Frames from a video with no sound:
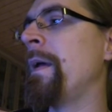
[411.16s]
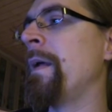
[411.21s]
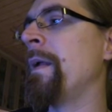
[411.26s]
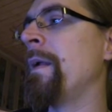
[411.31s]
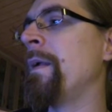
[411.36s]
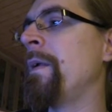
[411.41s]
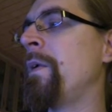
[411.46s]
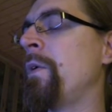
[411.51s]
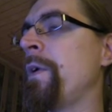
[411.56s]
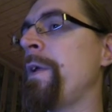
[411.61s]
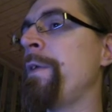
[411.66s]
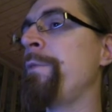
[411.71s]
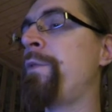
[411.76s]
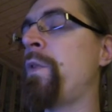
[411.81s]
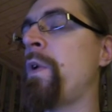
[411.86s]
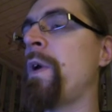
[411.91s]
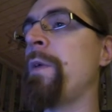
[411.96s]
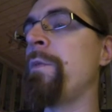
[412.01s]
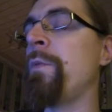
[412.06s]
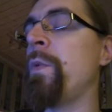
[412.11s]
looking
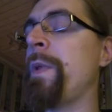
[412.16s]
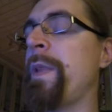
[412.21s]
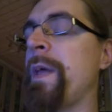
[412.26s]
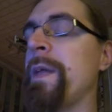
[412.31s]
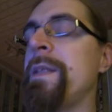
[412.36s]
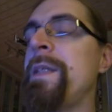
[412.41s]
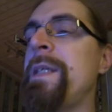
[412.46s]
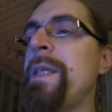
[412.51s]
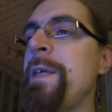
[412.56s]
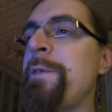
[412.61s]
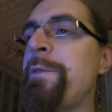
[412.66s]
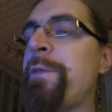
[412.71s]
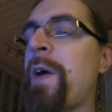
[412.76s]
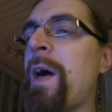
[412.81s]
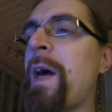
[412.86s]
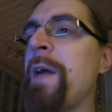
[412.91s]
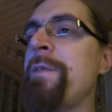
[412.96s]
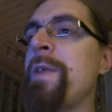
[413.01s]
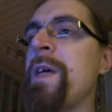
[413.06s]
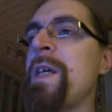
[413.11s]
for with a
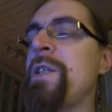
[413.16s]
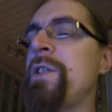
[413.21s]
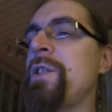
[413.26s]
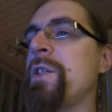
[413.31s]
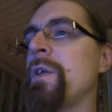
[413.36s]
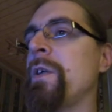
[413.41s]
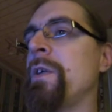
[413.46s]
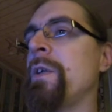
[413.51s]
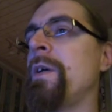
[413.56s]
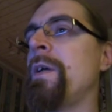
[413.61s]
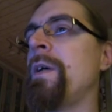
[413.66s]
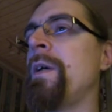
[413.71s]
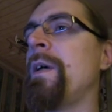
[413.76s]
D5 engine,